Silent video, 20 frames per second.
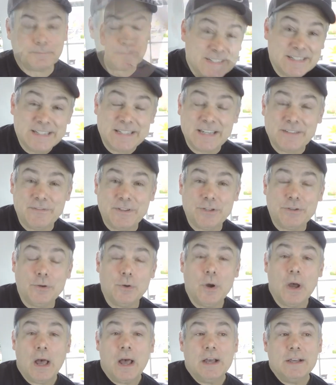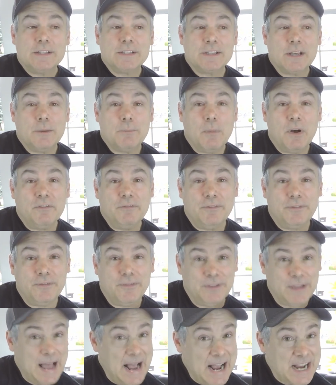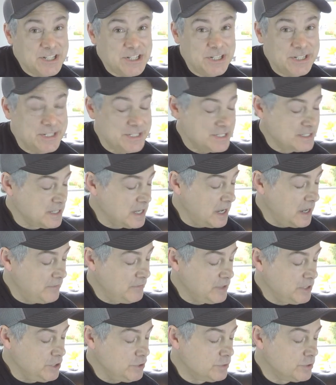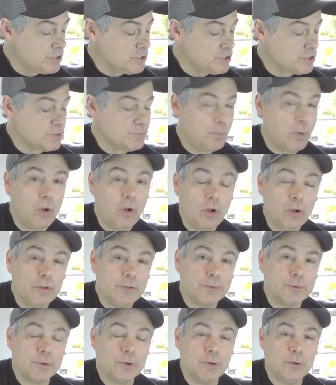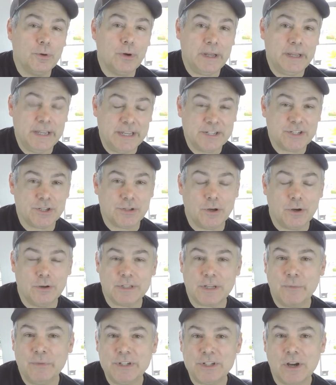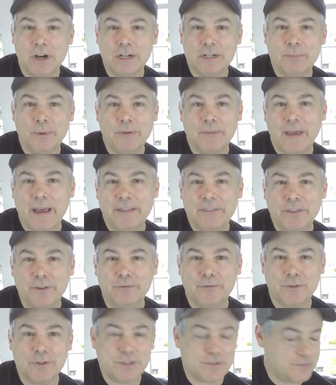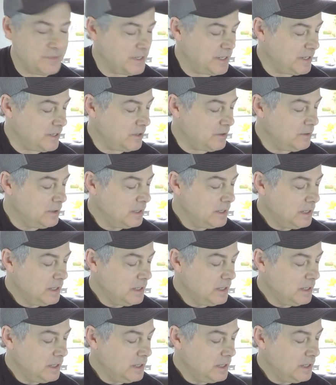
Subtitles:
To give you some flashy stuff, you can just pull through each of those, and we talked about that in the first video,